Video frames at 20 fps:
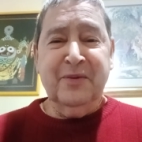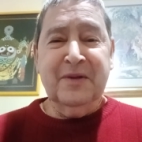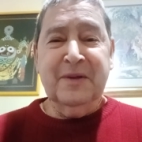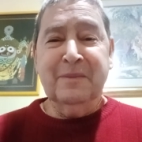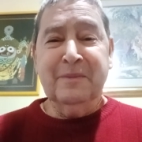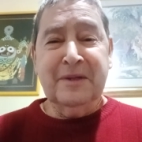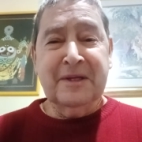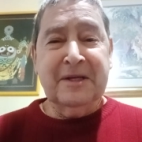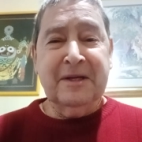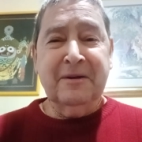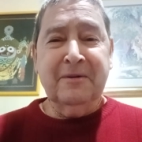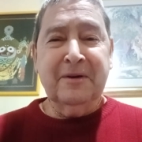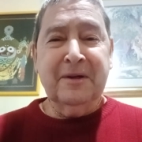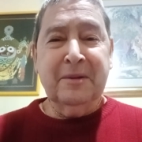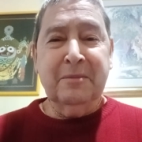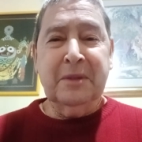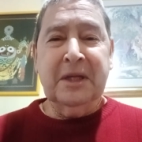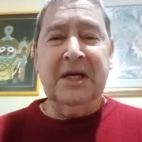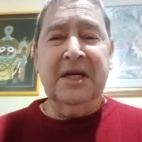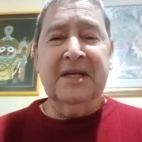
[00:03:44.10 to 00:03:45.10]
with the
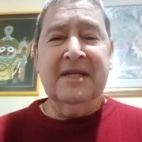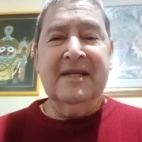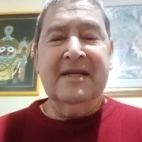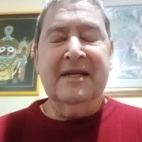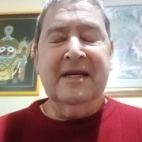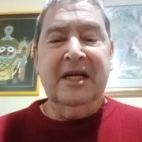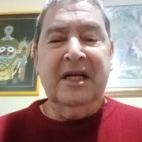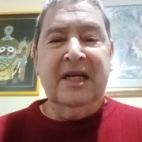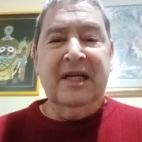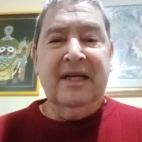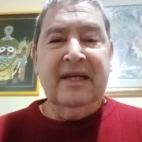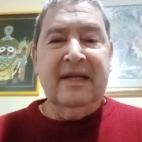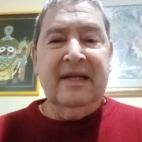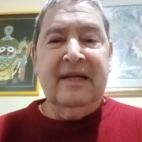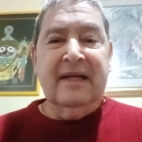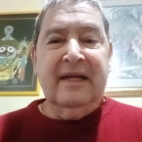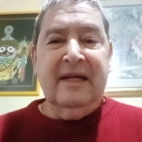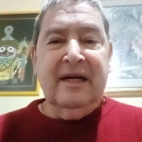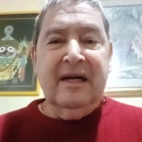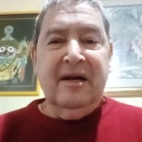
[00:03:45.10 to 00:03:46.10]
material mind.
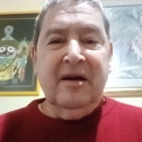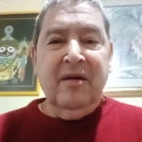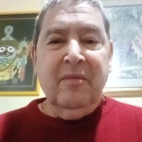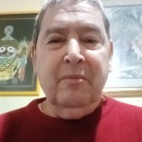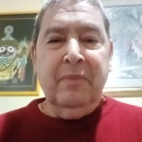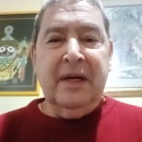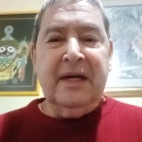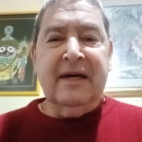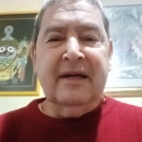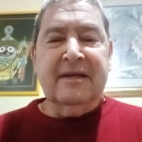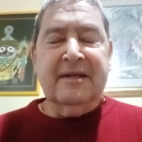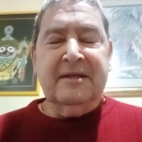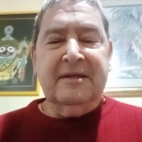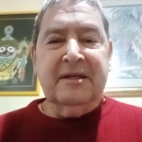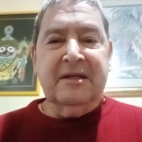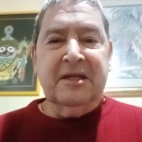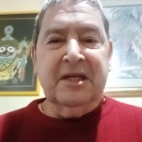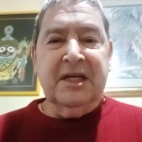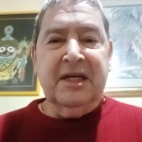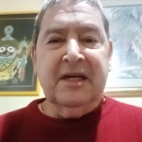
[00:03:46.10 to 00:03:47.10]

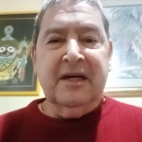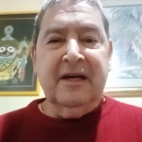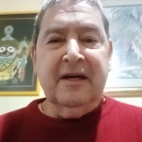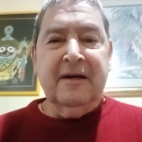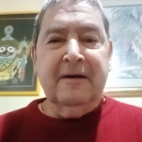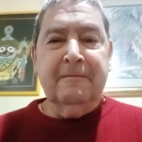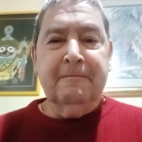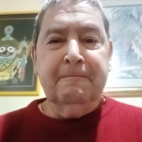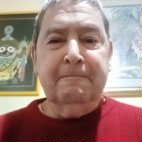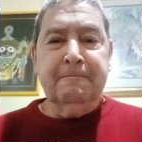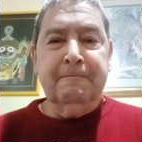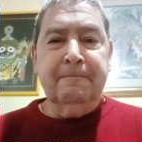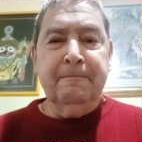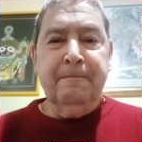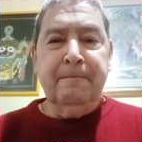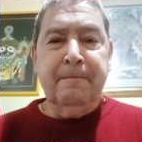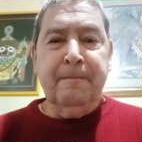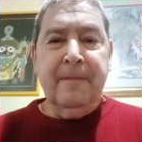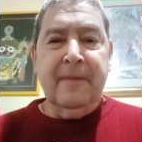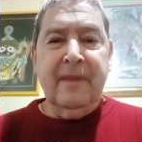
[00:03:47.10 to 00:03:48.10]
But
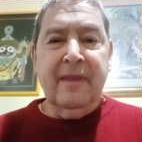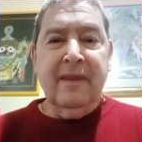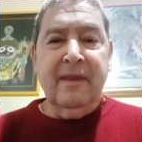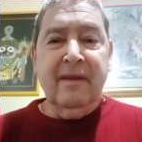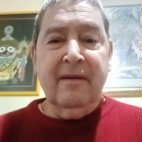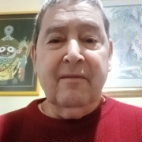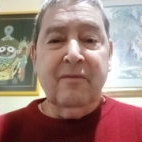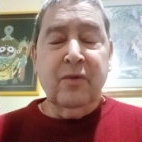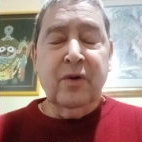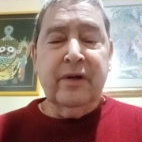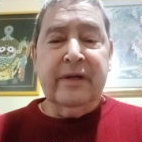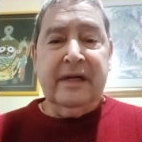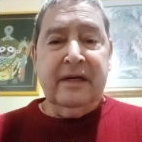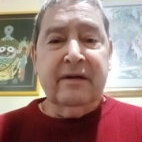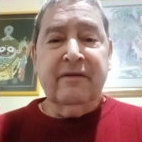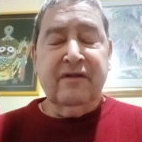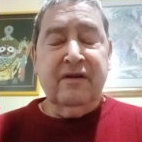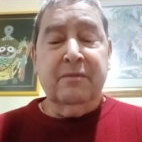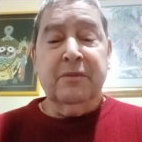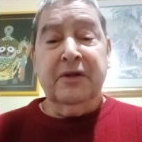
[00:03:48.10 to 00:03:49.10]
um, we're
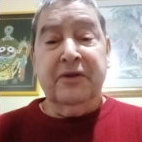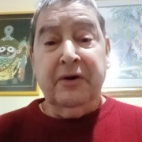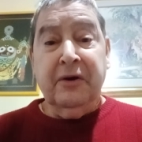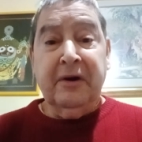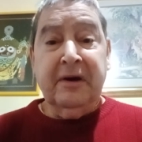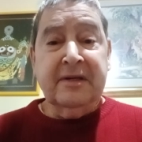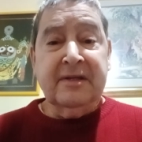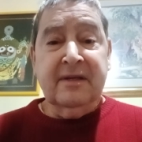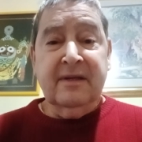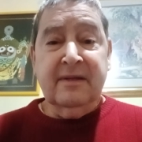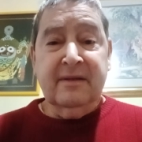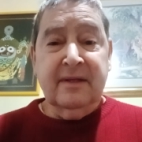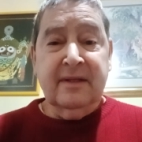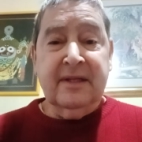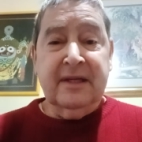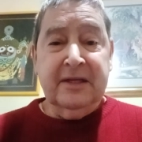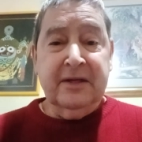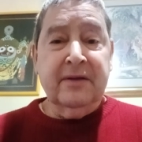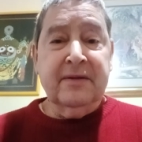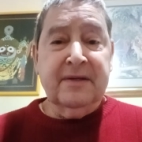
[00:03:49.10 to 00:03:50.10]
hearing from authority
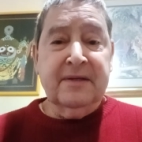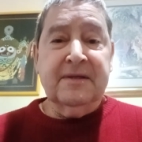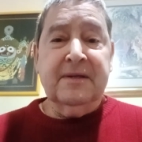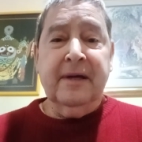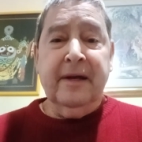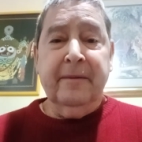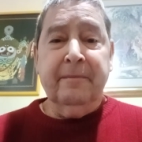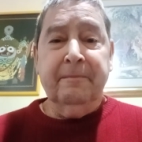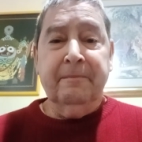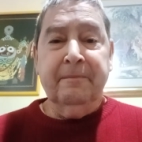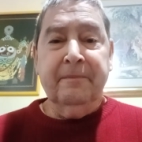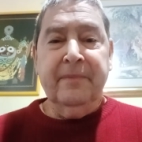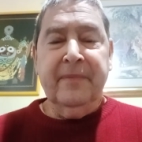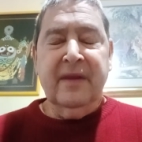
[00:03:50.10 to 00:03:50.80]
that they are the same.